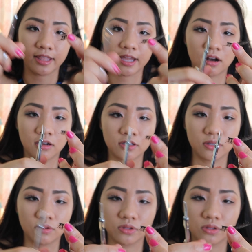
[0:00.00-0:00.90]
then
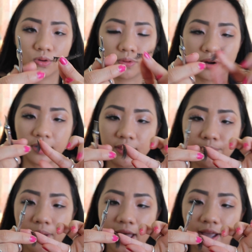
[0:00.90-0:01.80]
also toward the
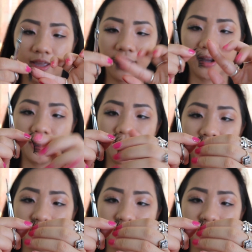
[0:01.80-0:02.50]
back here.